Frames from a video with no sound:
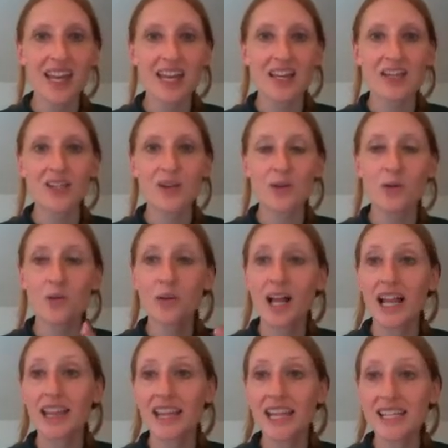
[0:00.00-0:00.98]
So
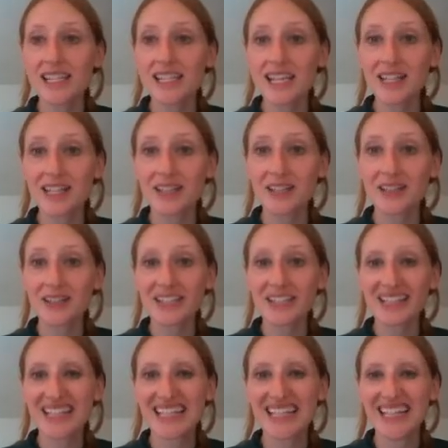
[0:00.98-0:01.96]
let's take a
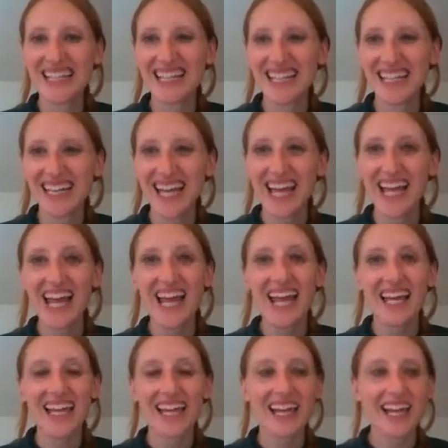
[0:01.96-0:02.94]
look.
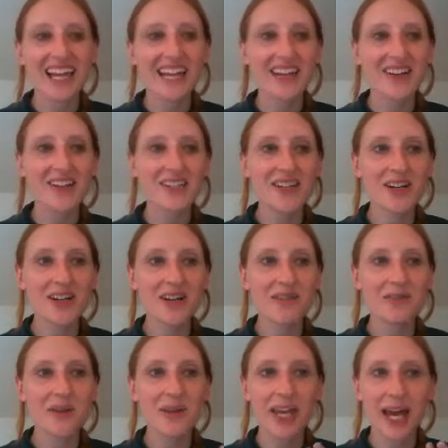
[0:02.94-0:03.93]
Yeah, here's our
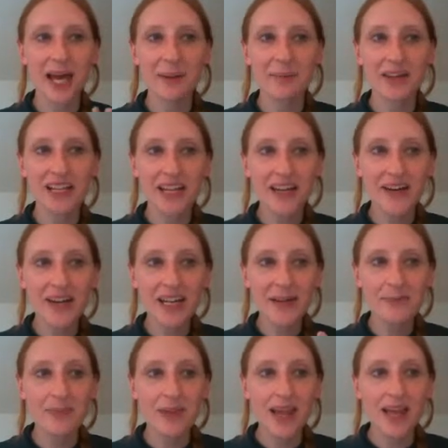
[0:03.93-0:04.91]

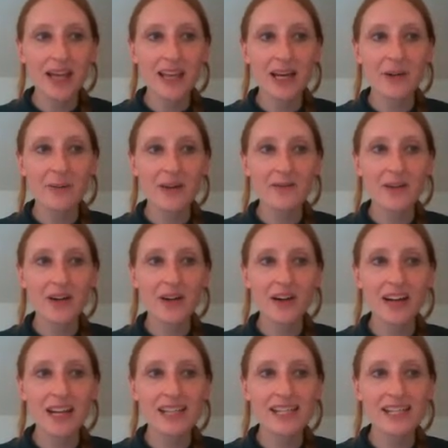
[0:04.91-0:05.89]
vocabulary that we've
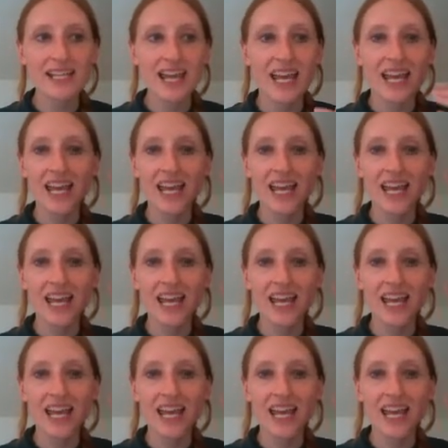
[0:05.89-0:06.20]
got.